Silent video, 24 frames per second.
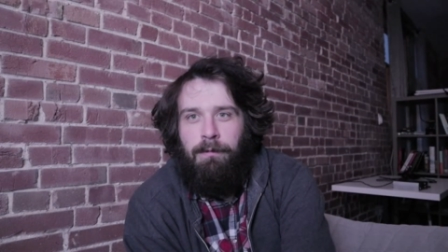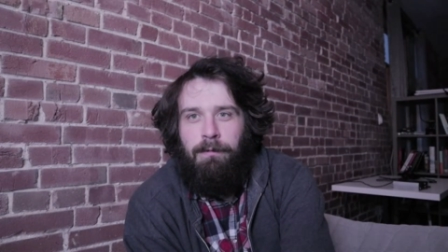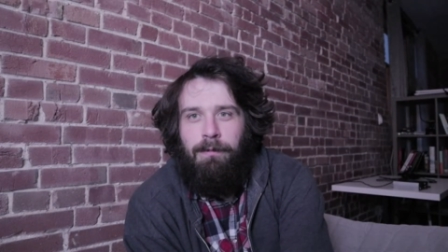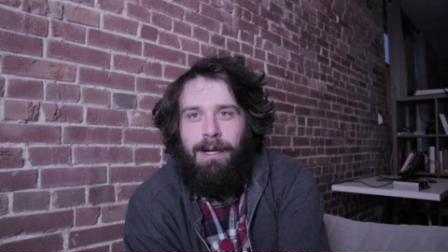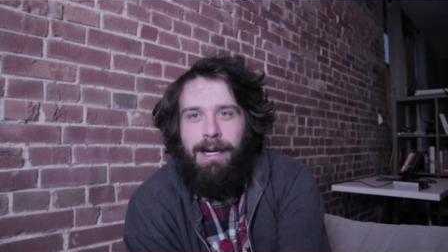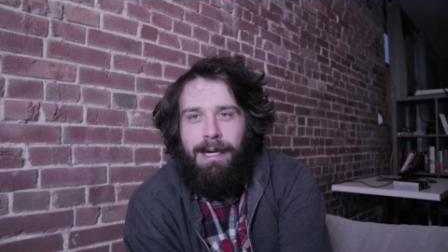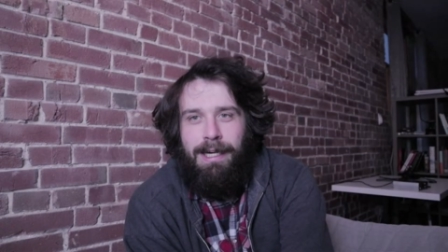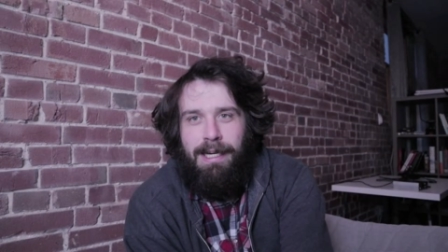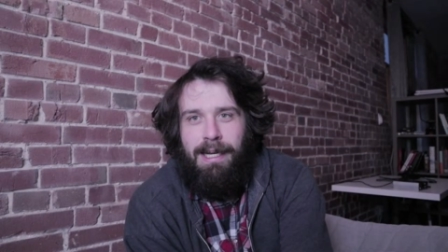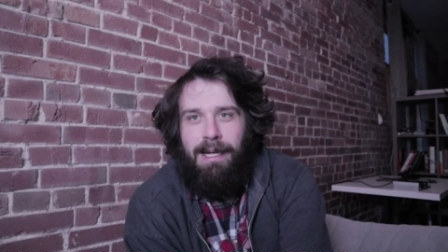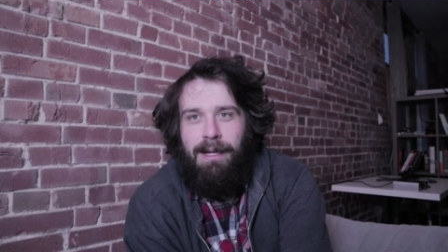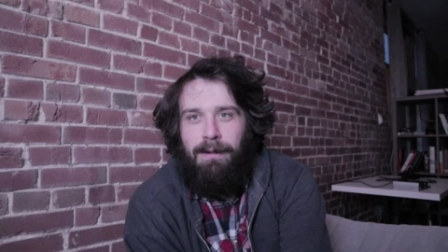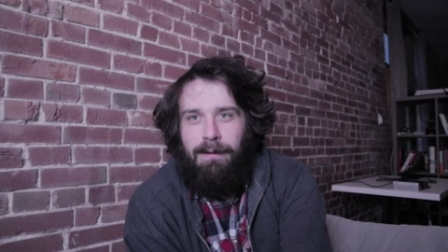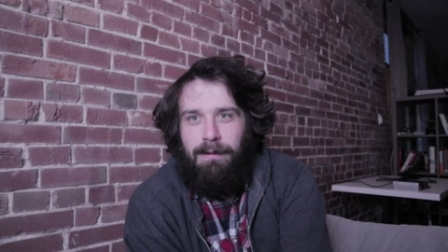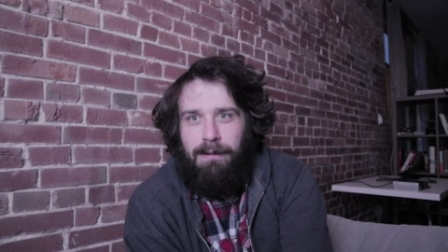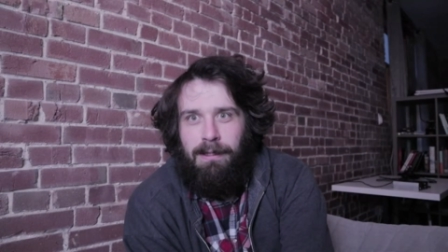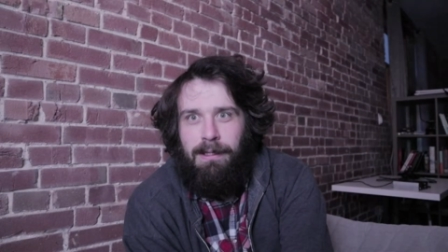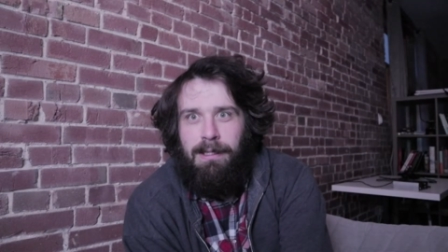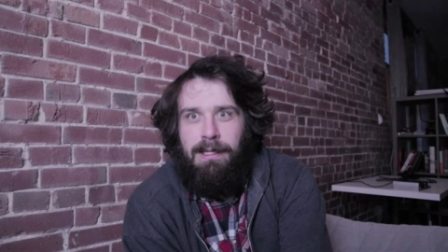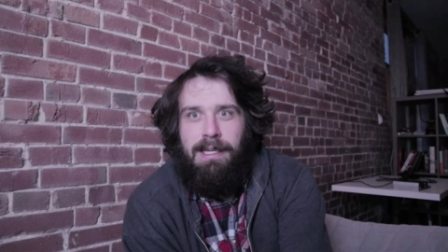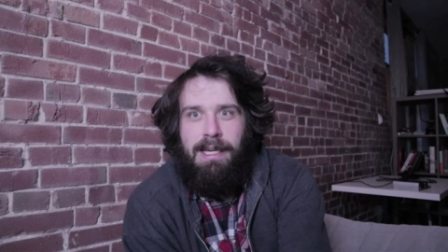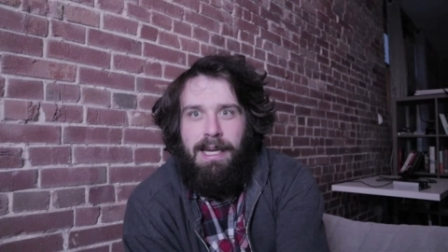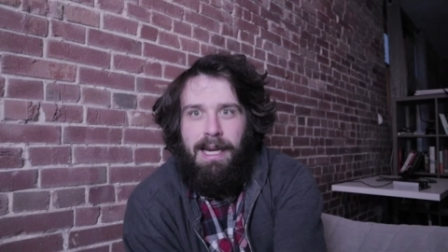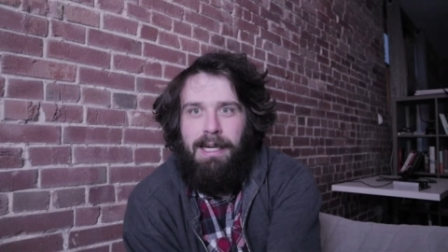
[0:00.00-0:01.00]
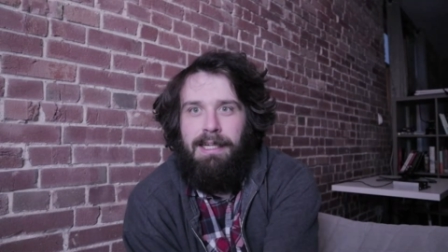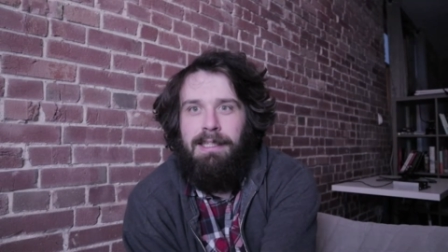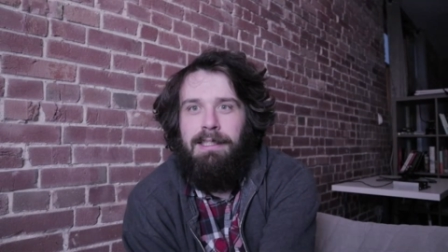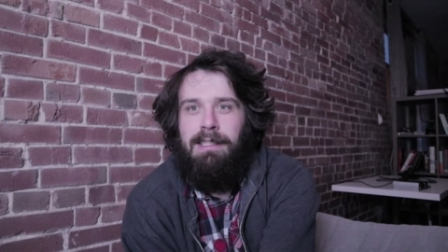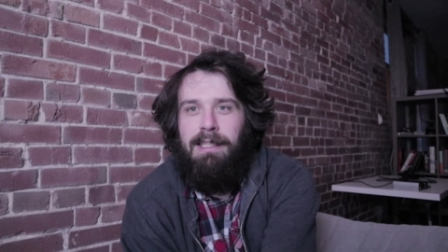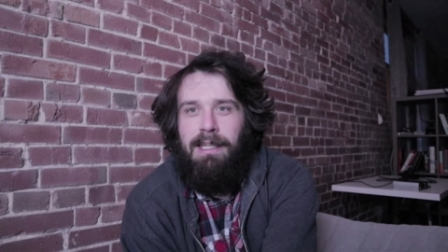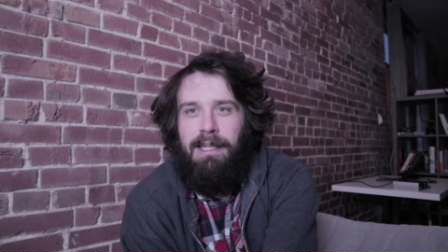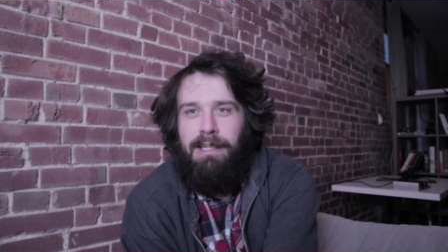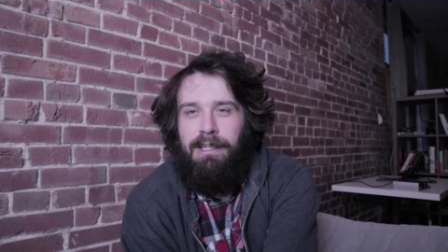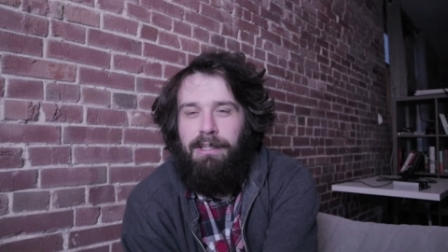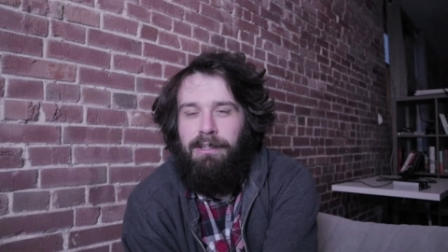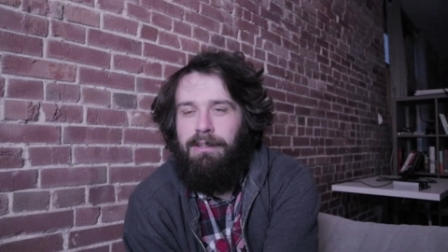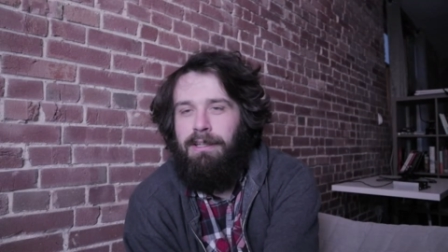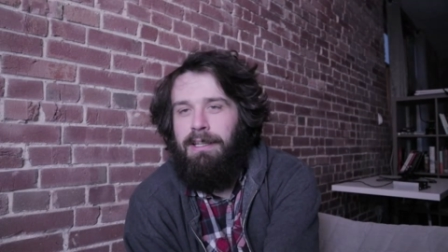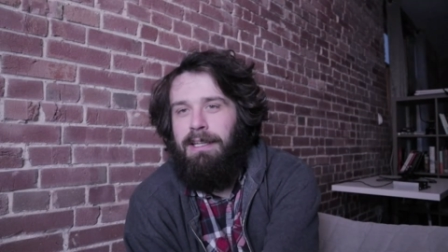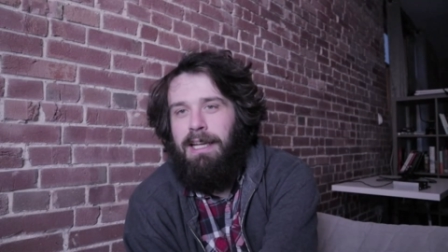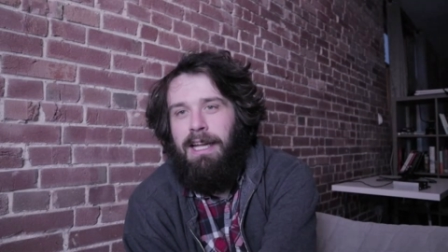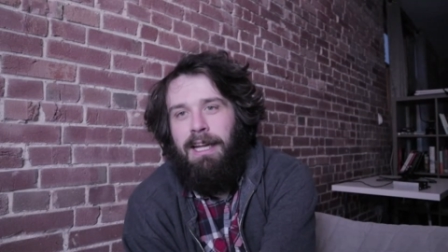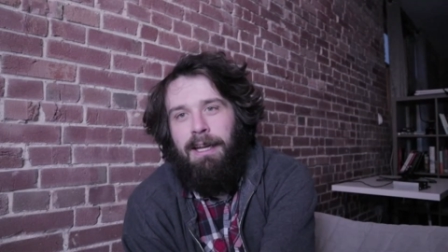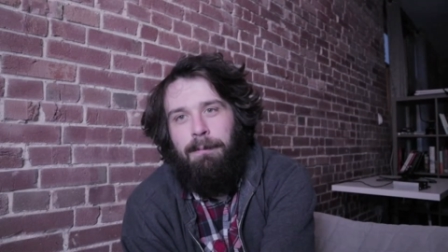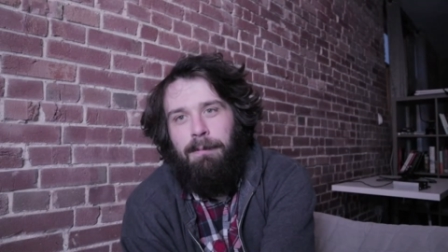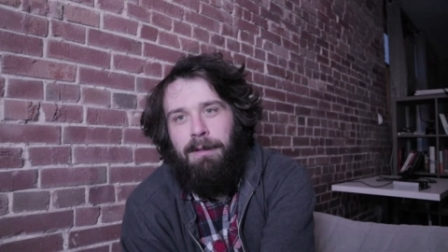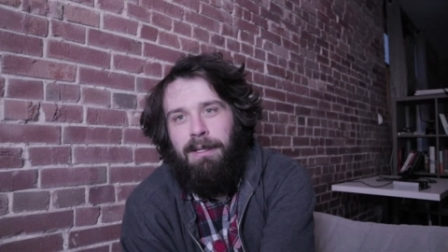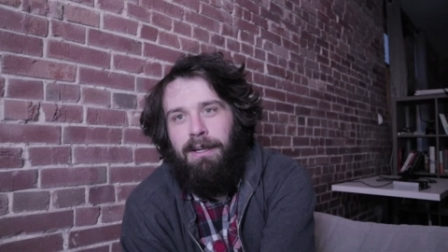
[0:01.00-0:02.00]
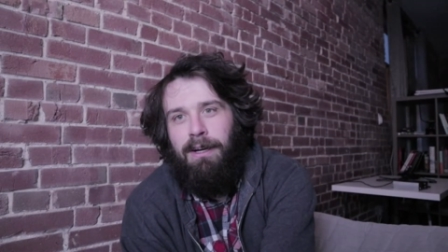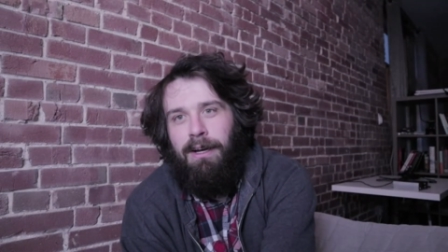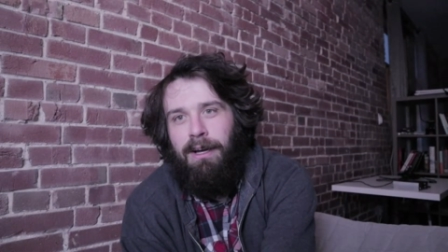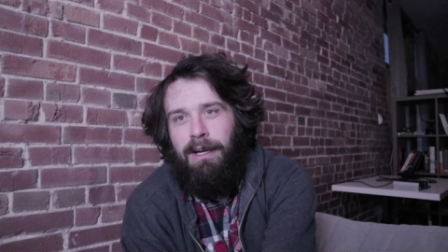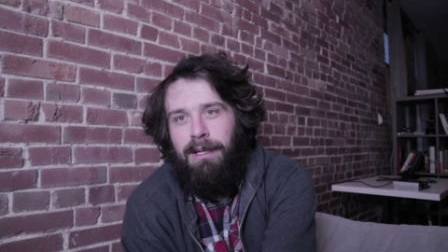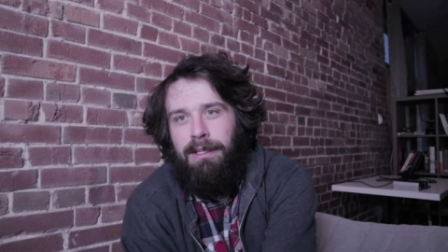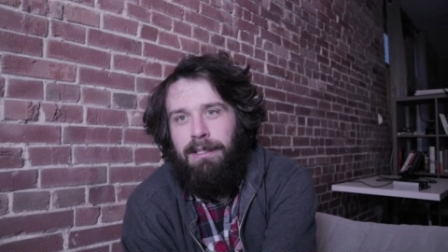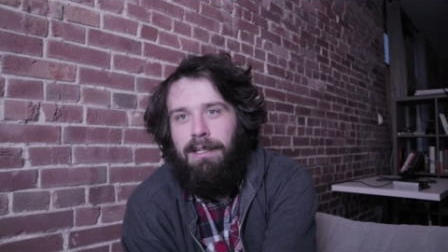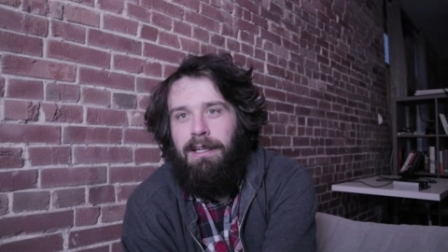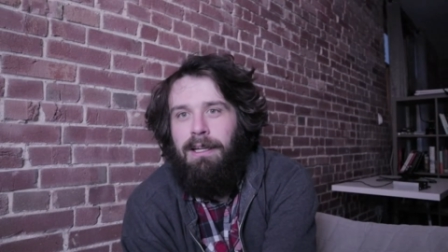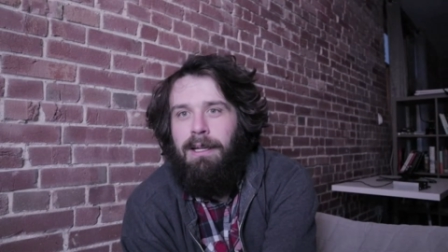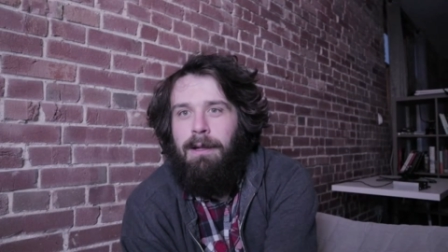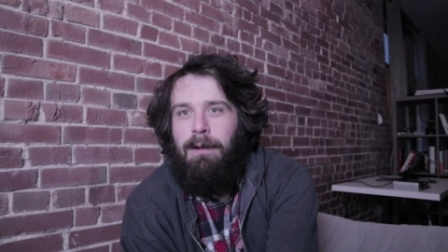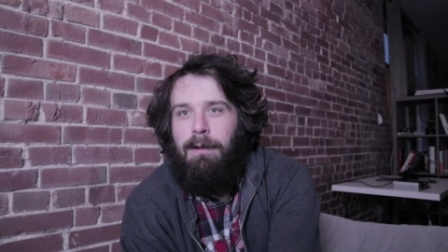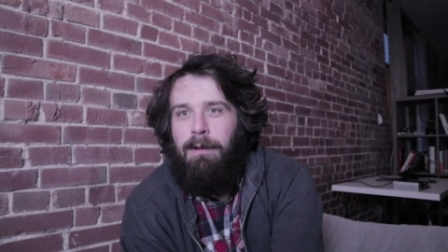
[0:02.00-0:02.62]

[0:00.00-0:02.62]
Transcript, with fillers: find out the next thing you could hate me on,